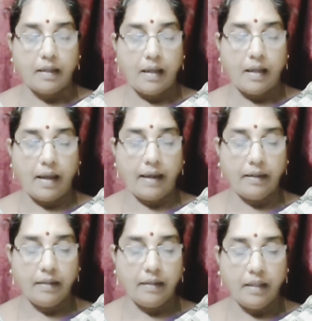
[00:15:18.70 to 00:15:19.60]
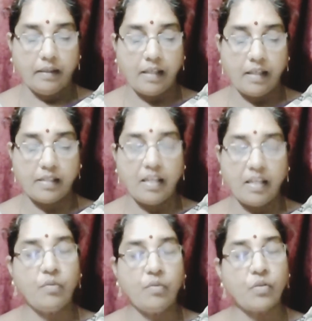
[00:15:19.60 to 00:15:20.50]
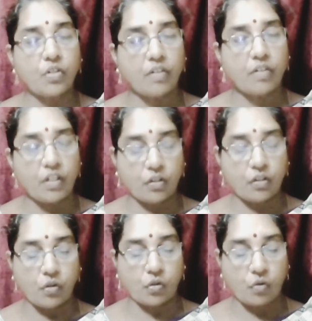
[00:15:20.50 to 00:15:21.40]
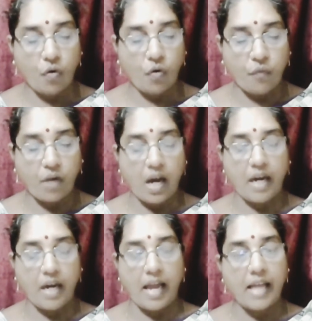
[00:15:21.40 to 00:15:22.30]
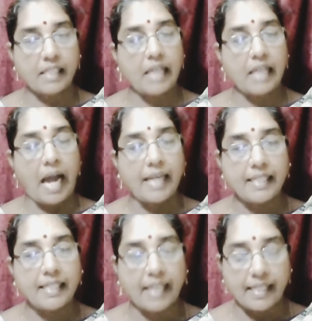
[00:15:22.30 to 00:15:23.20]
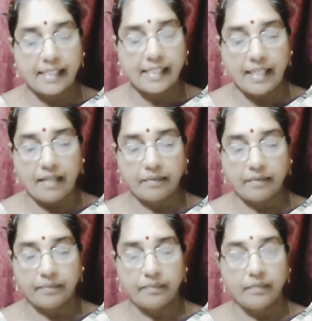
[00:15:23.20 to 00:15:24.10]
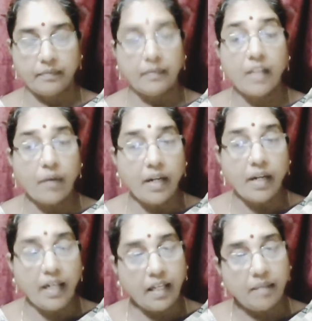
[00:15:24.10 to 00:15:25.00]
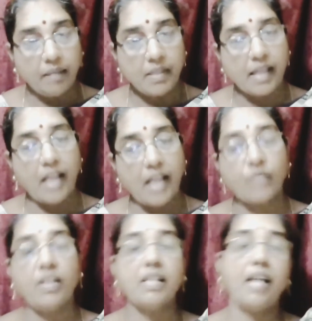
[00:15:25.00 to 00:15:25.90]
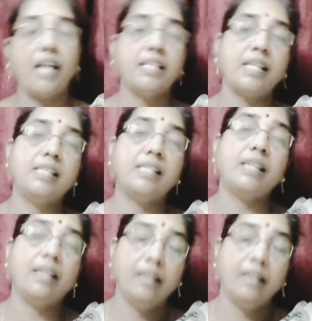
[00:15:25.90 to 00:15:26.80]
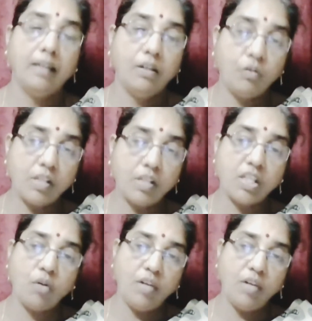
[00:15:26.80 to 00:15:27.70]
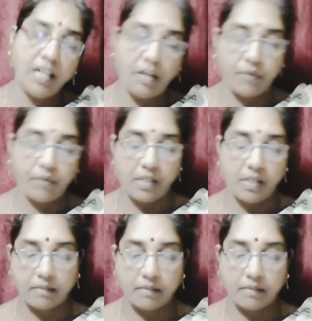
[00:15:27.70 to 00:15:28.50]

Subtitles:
and they seem to stretch so far as the eyes can see. Never ending means as far as the eyes can see, you can see only daffodils.